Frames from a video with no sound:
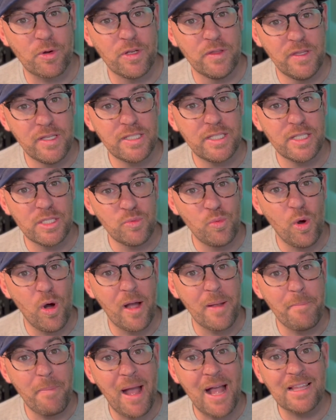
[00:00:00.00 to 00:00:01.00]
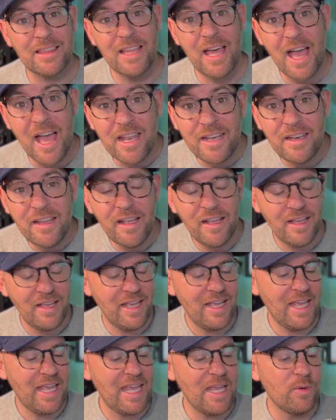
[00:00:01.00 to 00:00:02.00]
And this is why. Back then,
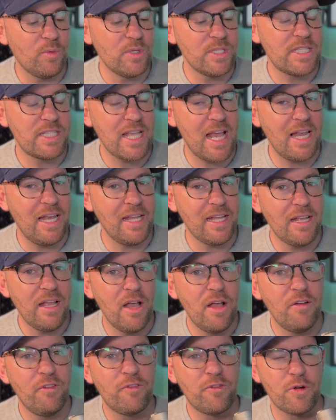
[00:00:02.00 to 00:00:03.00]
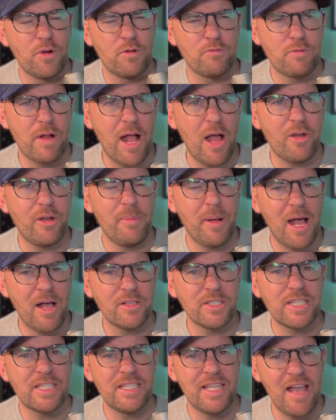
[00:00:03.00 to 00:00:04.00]
it was selling for around about
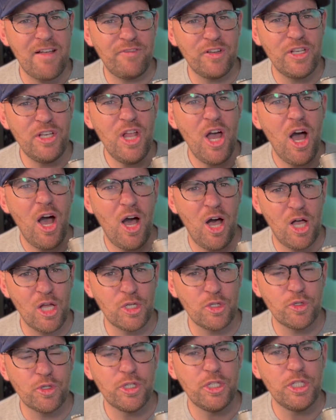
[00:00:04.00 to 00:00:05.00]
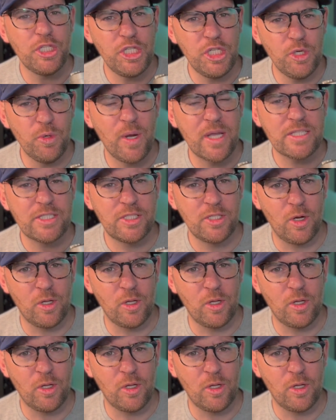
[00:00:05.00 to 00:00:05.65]
$700 US,